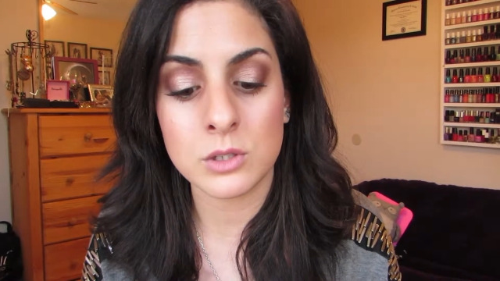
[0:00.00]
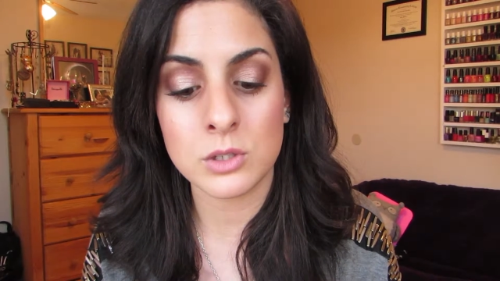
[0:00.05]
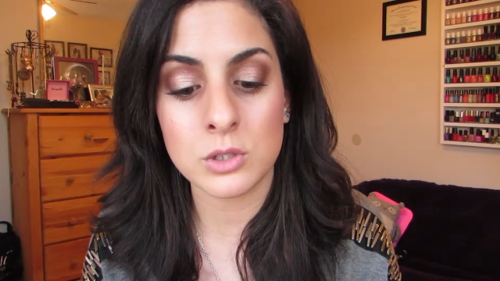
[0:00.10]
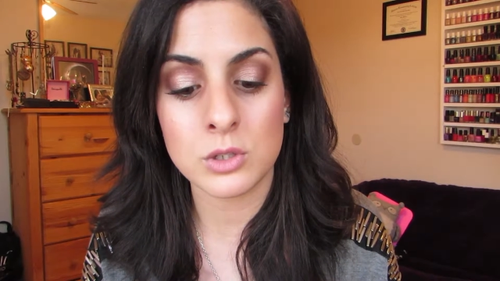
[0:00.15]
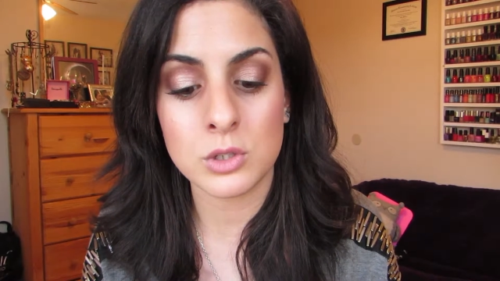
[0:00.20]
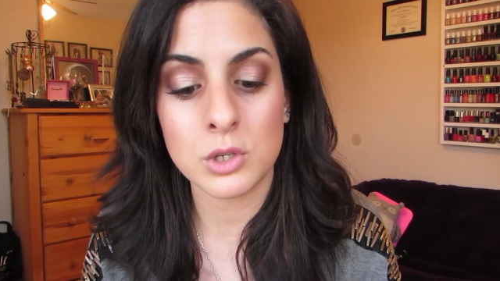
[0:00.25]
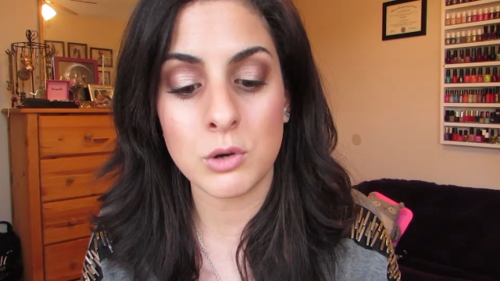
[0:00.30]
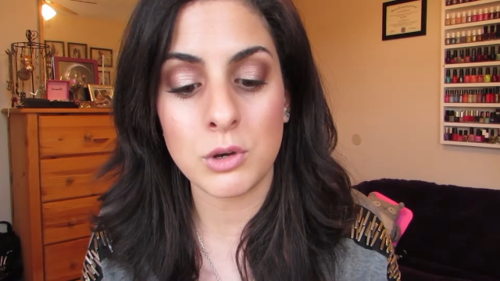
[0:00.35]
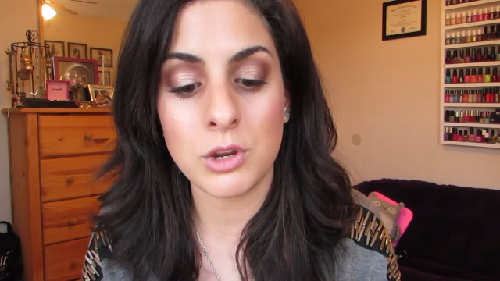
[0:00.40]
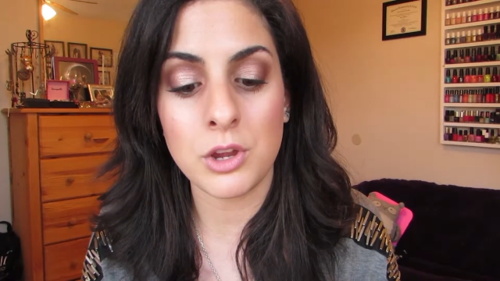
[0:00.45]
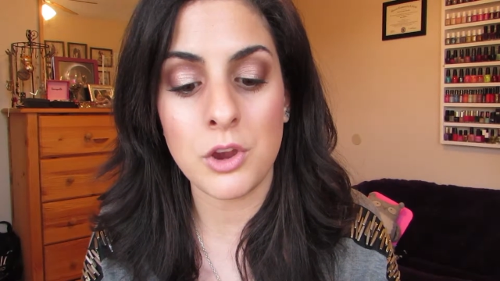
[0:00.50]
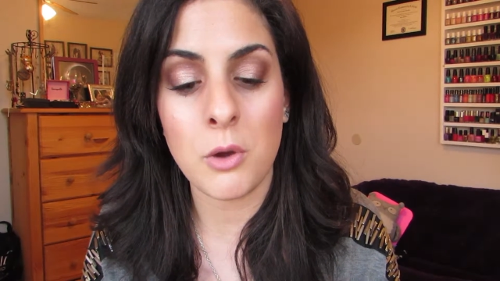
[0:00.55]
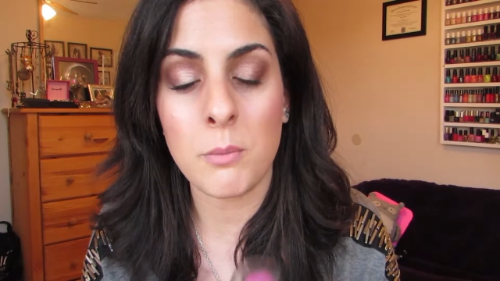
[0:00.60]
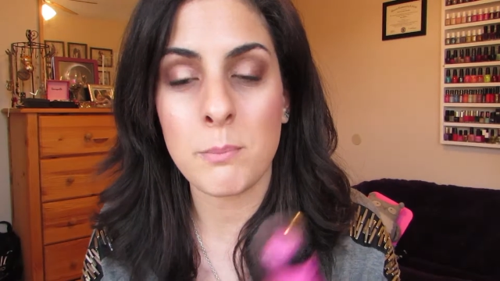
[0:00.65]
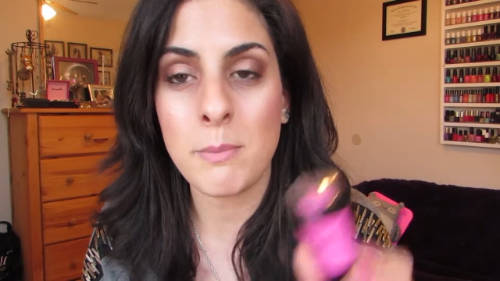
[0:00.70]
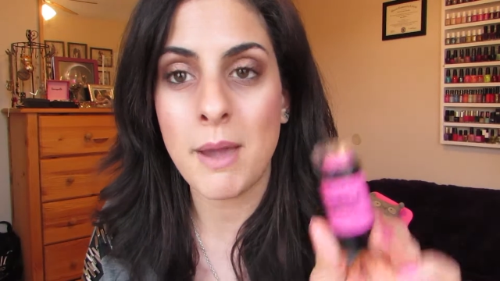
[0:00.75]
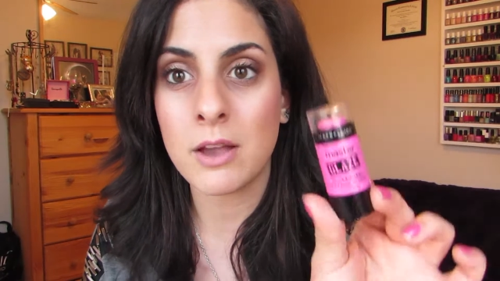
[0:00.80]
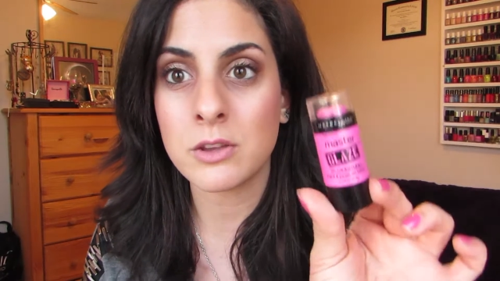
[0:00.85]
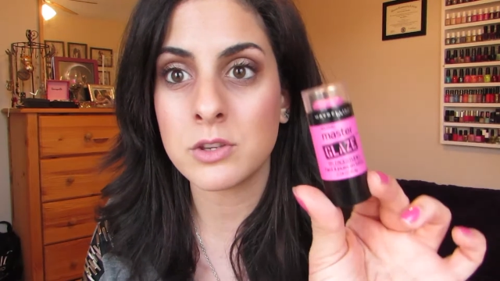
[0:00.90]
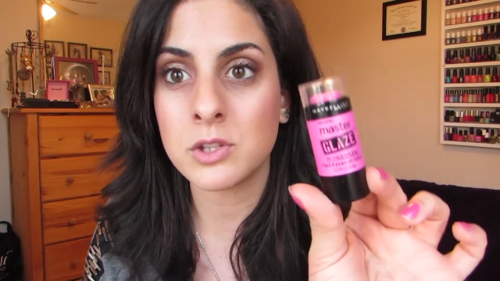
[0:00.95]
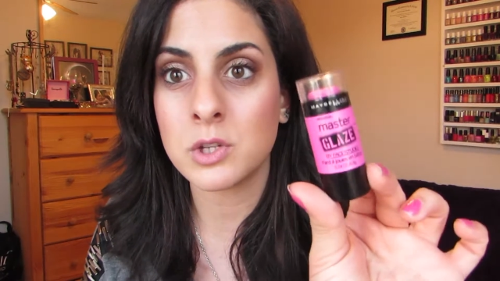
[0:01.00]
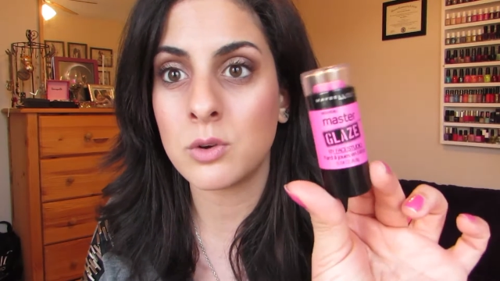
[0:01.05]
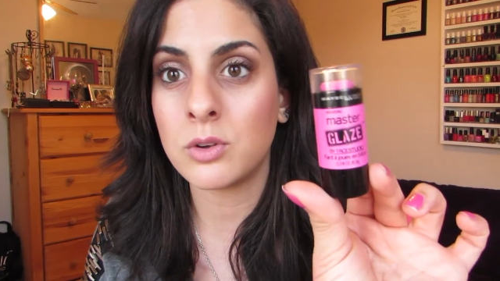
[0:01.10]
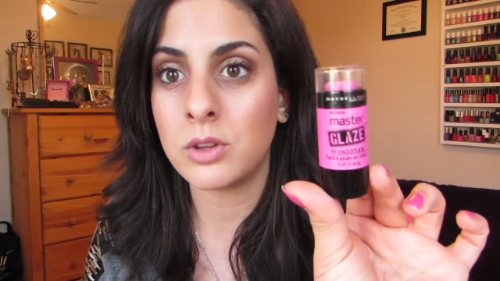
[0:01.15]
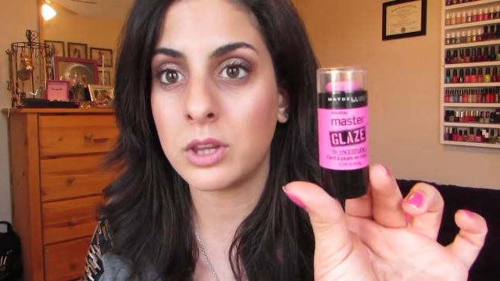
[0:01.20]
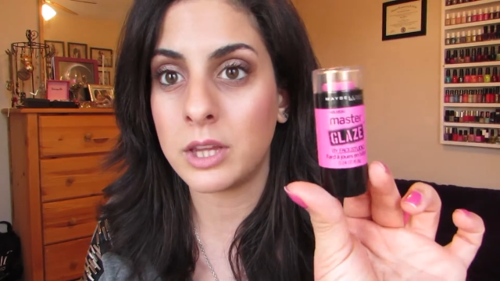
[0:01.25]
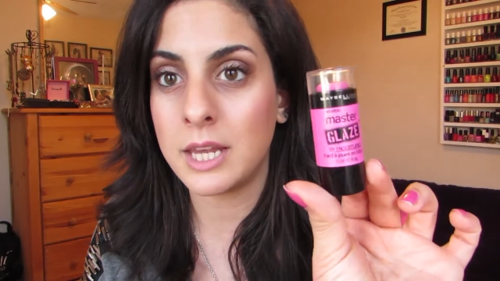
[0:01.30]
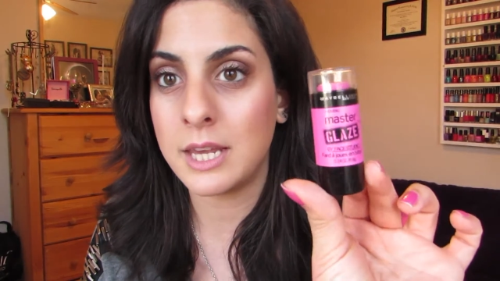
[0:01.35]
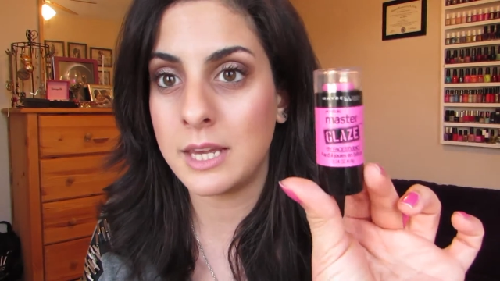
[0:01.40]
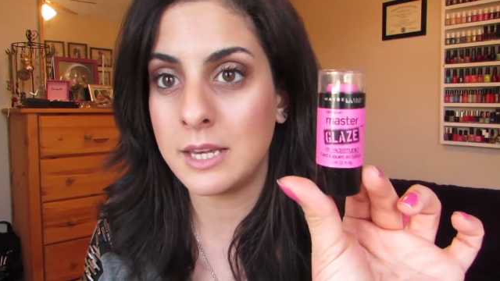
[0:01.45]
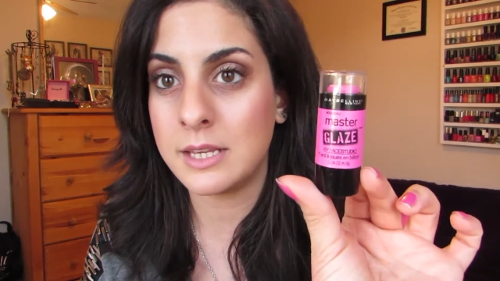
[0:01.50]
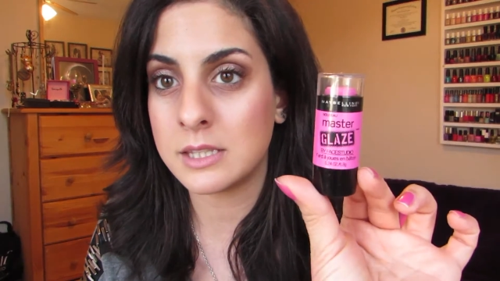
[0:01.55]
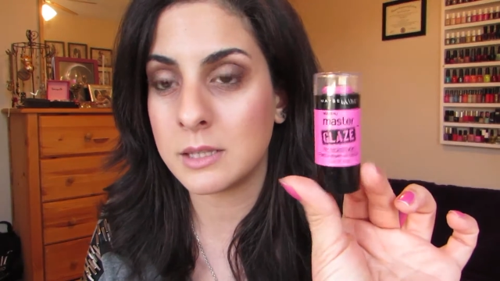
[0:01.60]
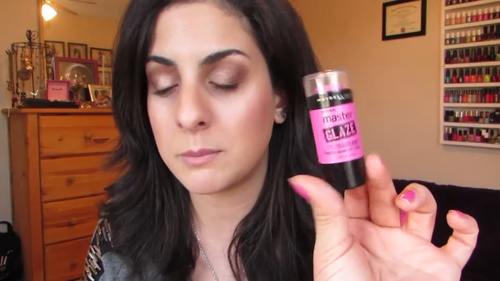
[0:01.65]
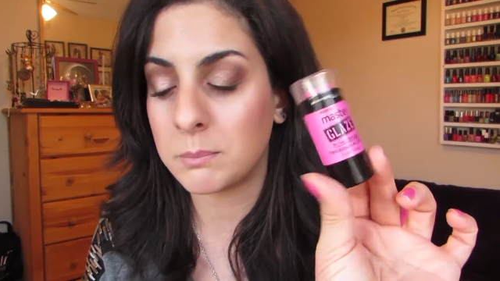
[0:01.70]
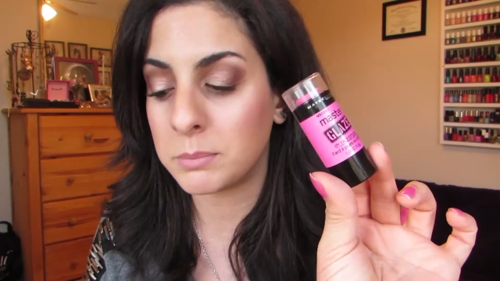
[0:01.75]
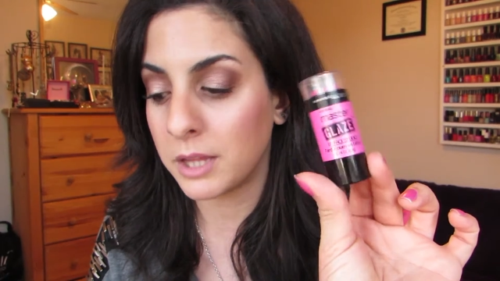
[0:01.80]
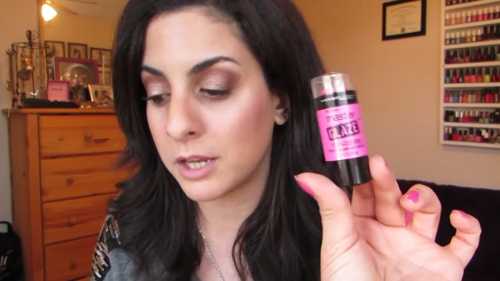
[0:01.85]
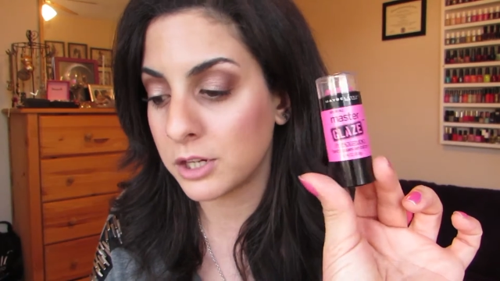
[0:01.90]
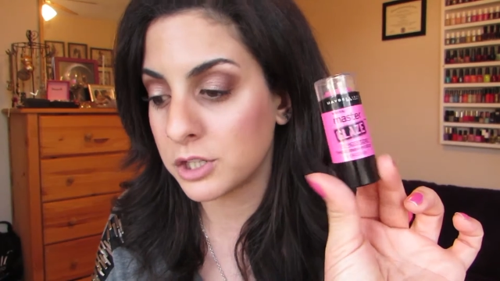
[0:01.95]
Studio Master Glaze
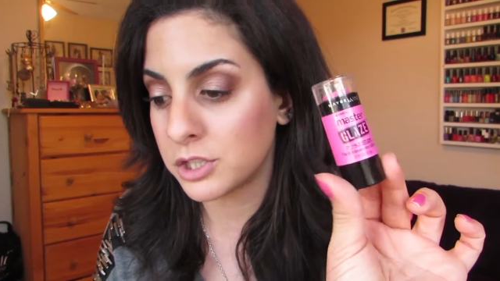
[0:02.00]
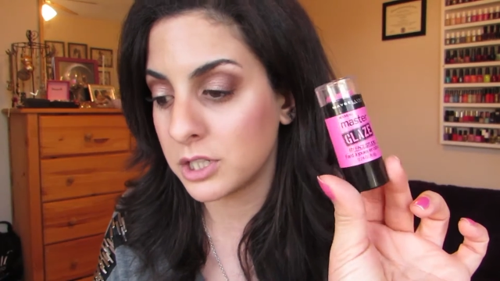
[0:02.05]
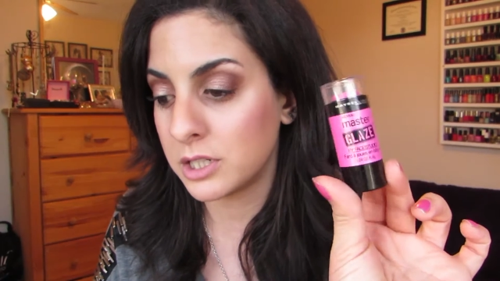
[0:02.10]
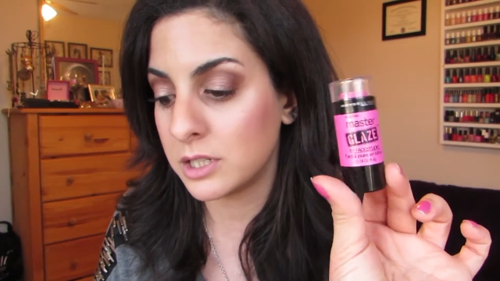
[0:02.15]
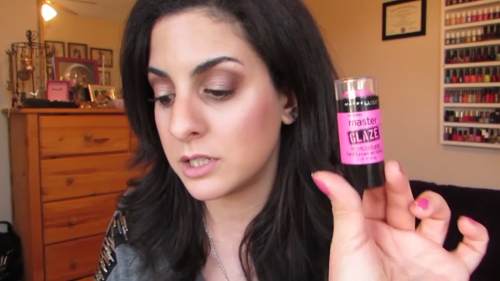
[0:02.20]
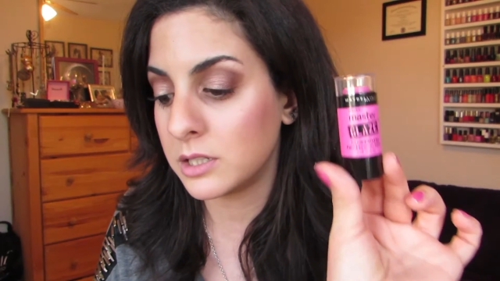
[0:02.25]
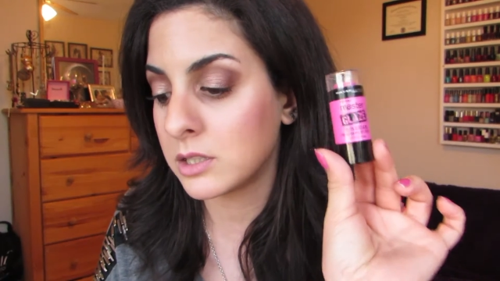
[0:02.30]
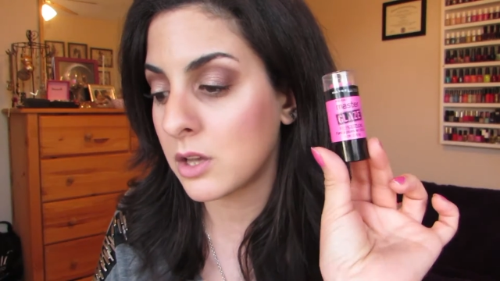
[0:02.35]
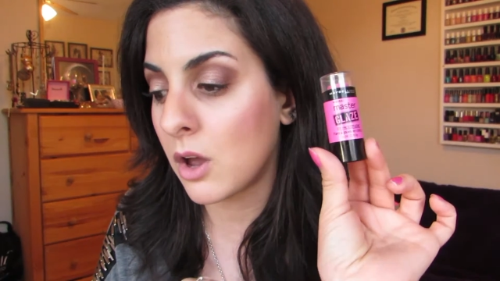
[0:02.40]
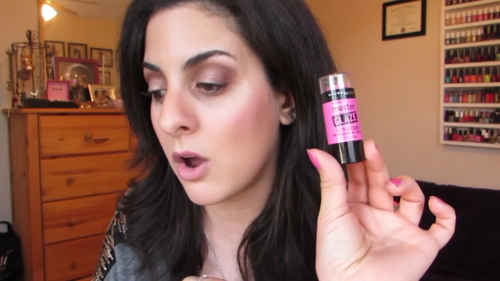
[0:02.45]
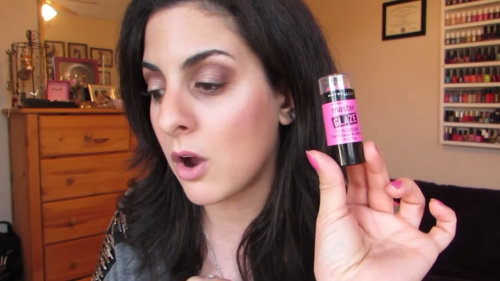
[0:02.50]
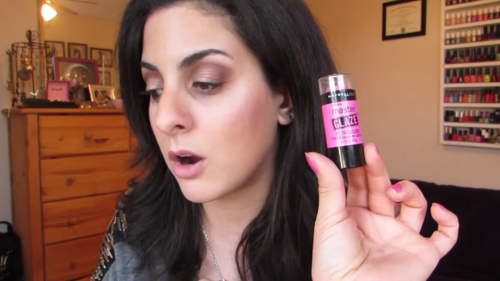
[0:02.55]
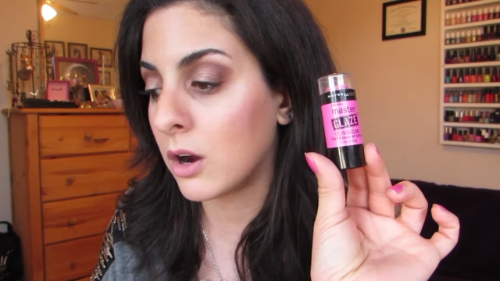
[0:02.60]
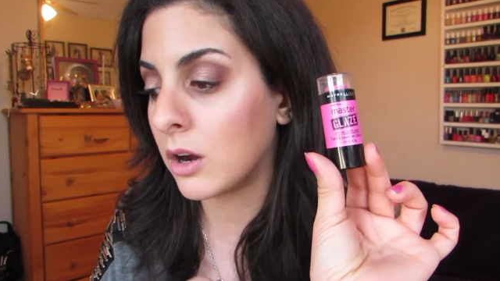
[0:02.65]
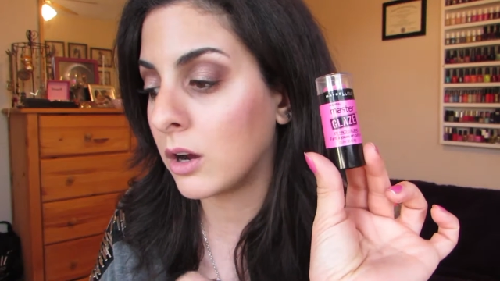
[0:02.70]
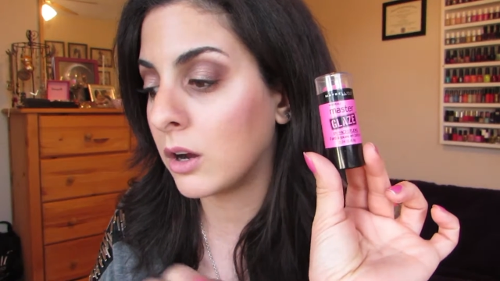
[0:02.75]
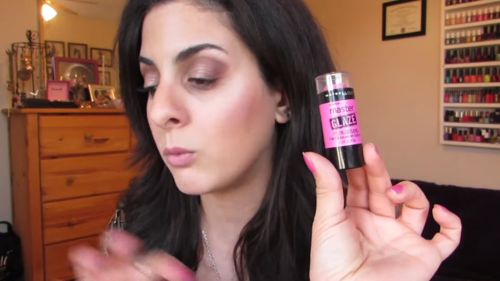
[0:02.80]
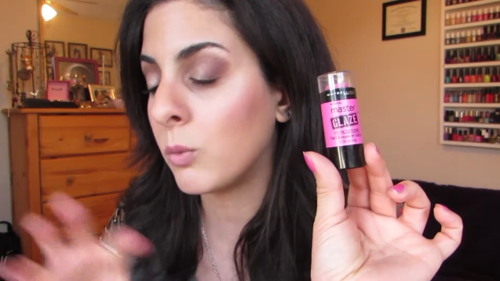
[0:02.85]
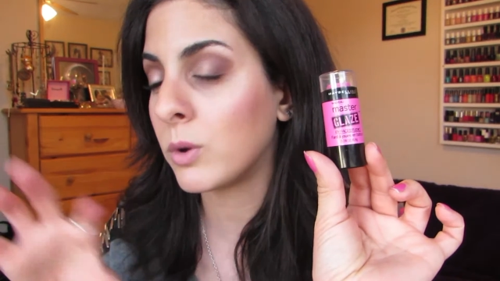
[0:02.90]
blushes are,